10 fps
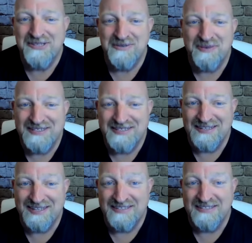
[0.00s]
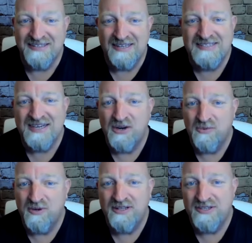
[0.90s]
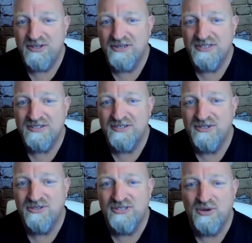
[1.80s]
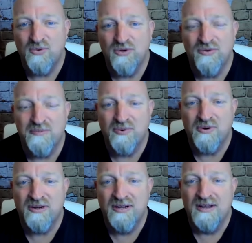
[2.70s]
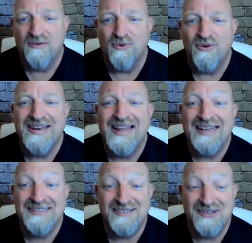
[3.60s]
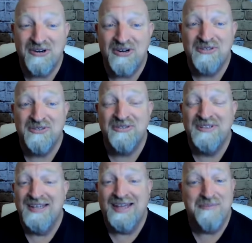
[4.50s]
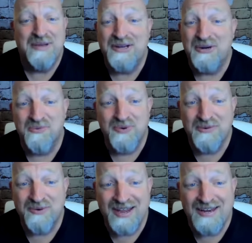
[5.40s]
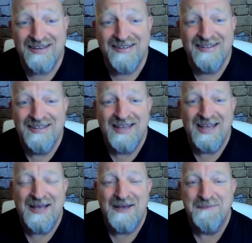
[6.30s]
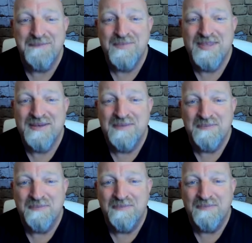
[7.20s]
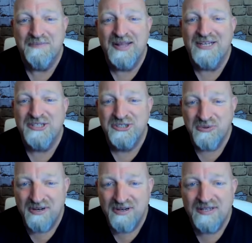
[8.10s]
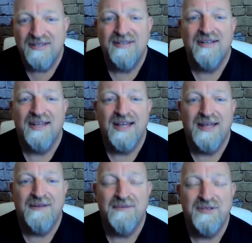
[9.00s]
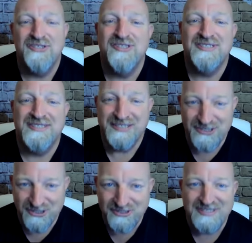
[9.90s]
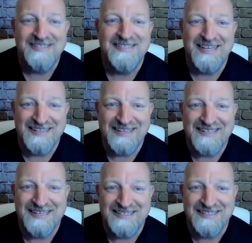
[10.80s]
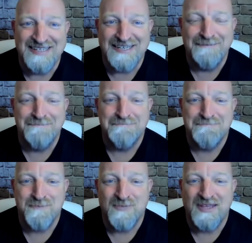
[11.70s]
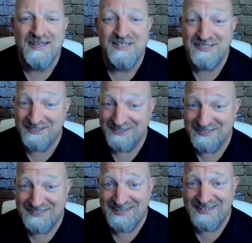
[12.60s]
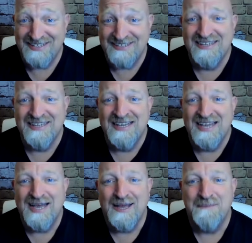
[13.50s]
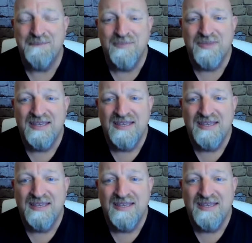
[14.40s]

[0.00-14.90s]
answer it by saying this uh, Sarah Wood at the US News and World Report wrote an excellent article. I'm not going to rewrite it. Um, but in short, uh, you, you do need to take the SAT. You still need to take it. Um,